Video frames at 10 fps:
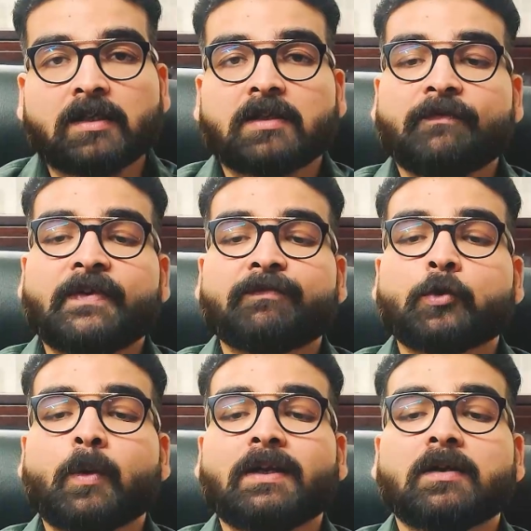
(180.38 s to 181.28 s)
The
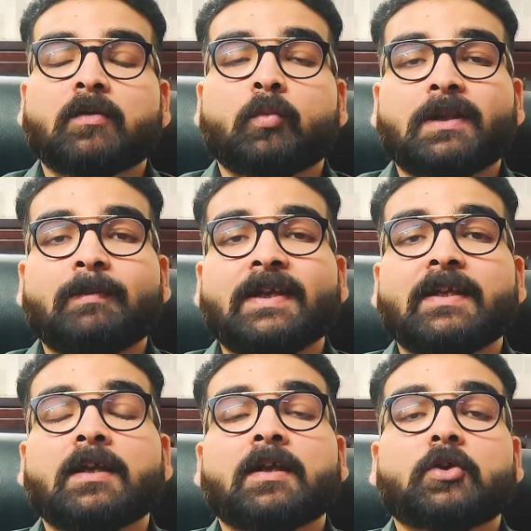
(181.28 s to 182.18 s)
fifth one will
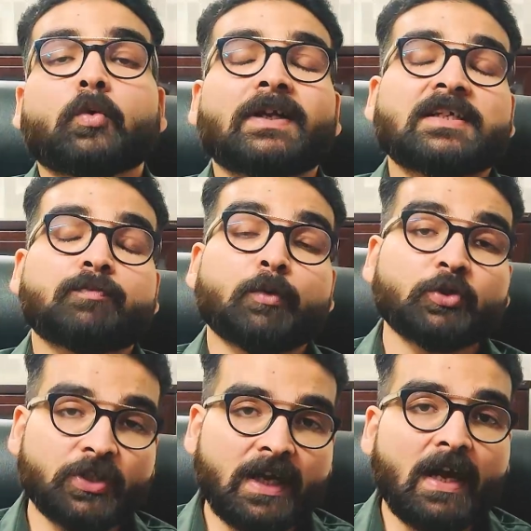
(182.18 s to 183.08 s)
be known as
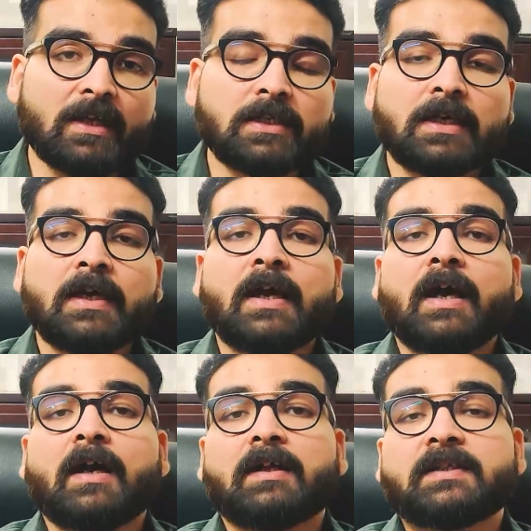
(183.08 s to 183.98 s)
Putrakarak.
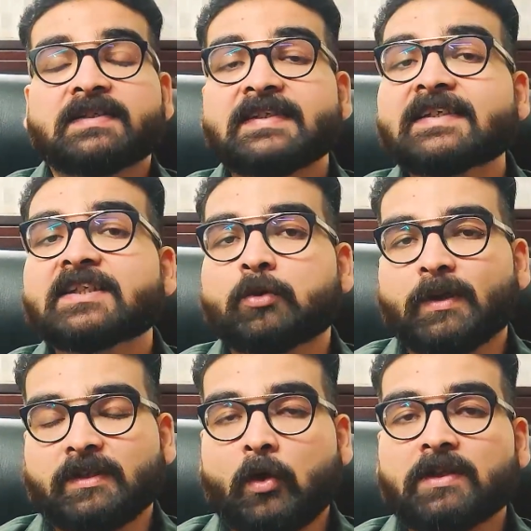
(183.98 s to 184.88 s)
The sixth
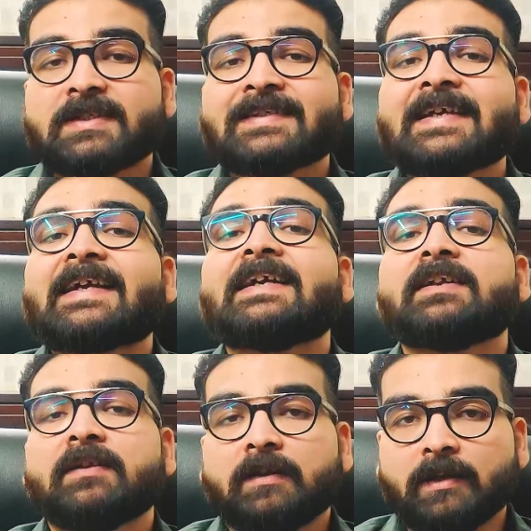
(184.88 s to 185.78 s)
one, or the
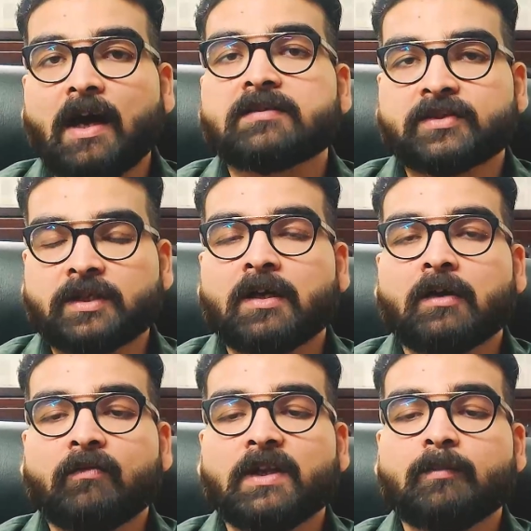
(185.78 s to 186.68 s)
second last,
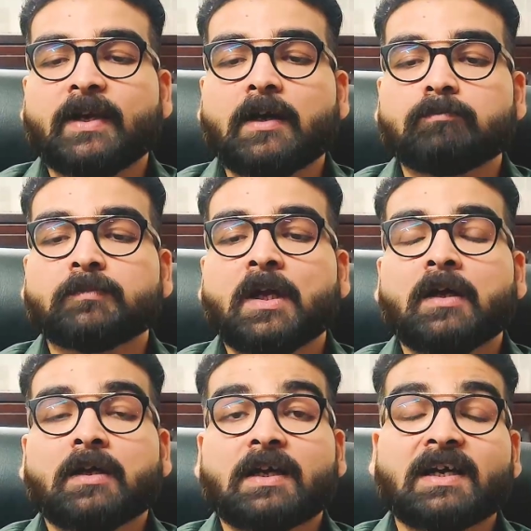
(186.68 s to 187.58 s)
will become
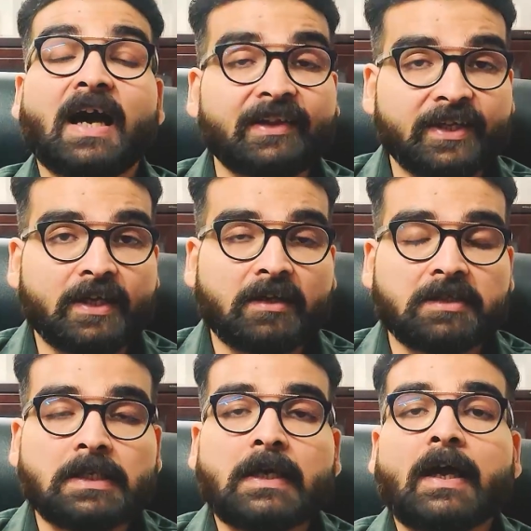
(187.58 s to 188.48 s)

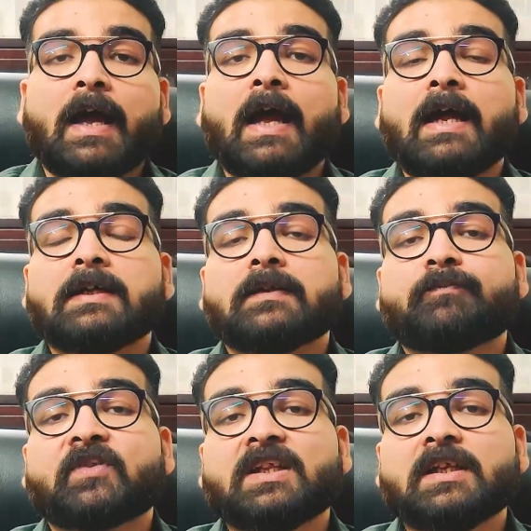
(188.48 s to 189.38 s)
Ganatikarak. And
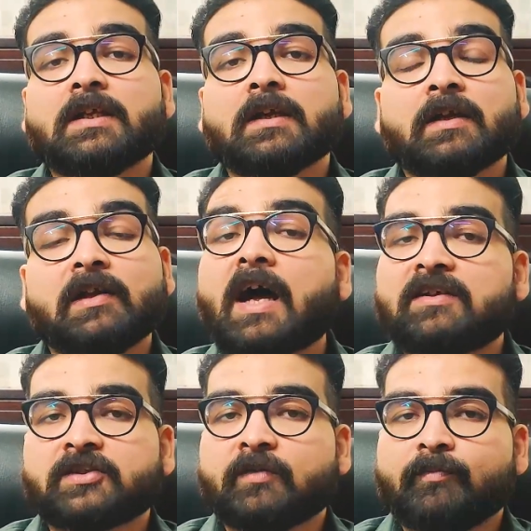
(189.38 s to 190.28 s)
the
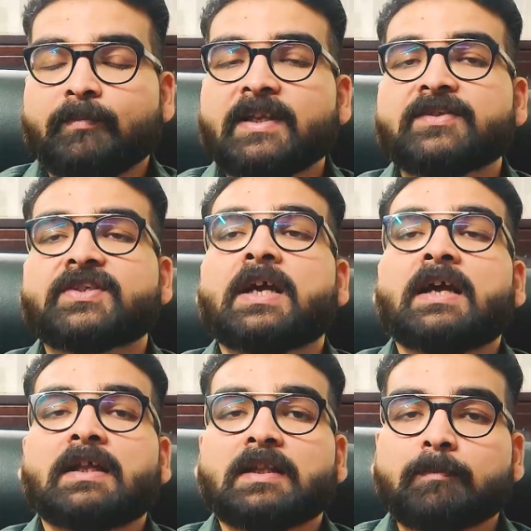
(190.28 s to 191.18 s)
last means
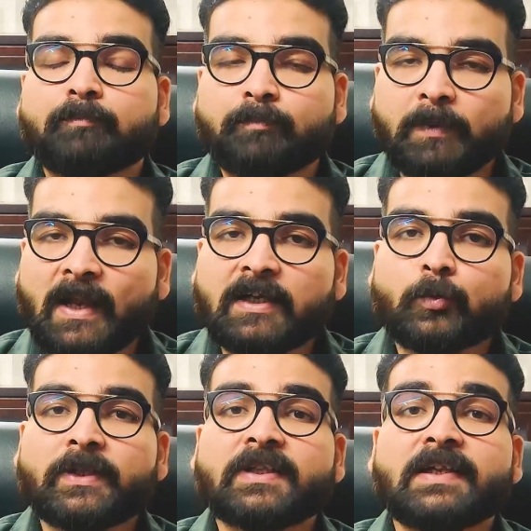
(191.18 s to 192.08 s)
the
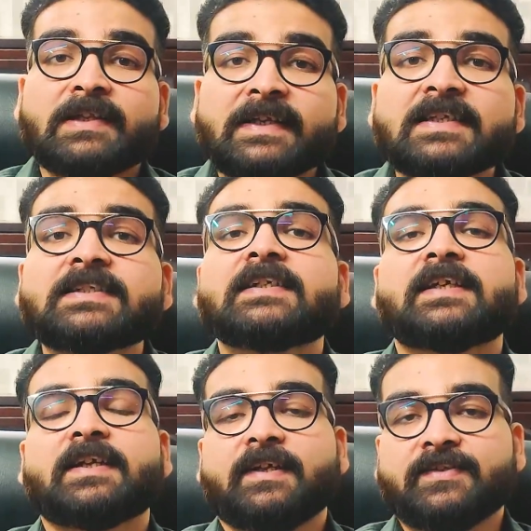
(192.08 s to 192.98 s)
planet with the least
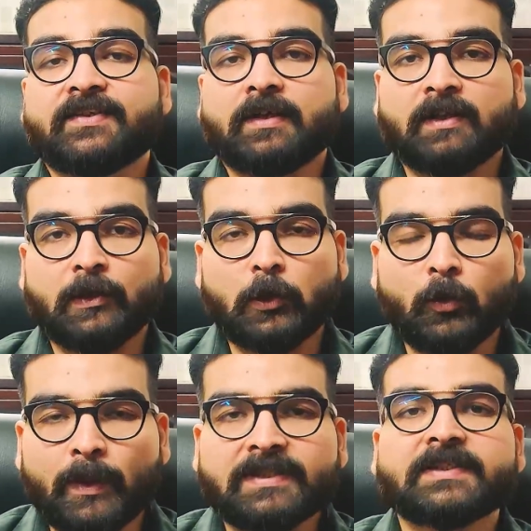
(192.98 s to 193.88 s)
degrees,
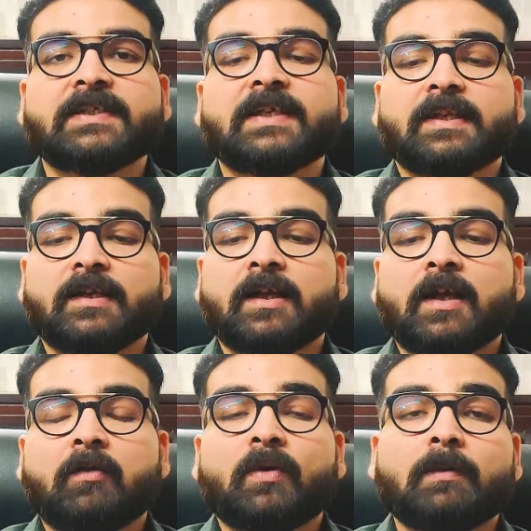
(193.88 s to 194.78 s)
lowest degree,
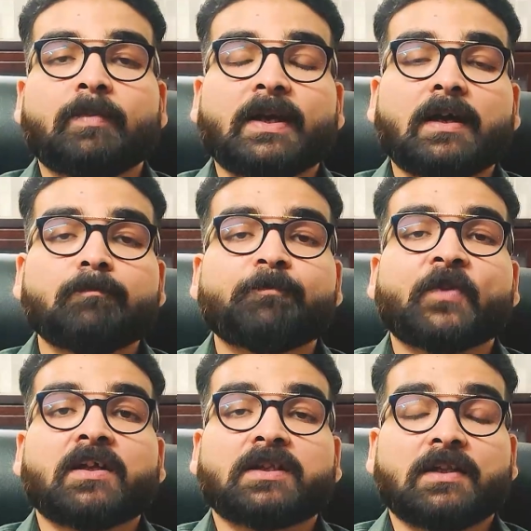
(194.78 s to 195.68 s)
will become
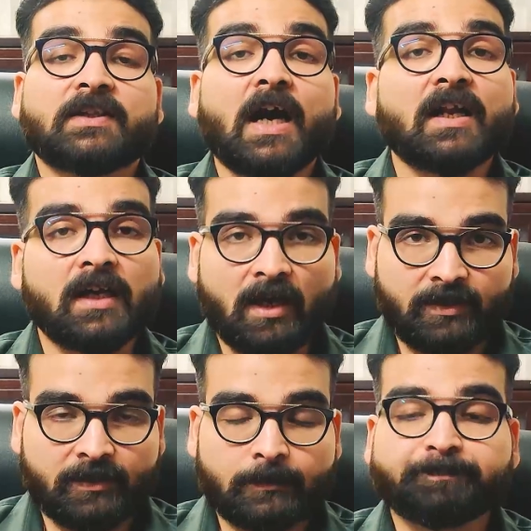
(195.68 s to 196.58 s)
the
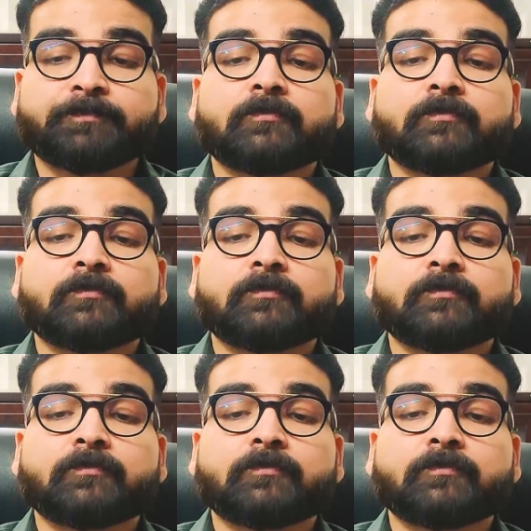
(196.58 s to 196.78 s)
Darakarak.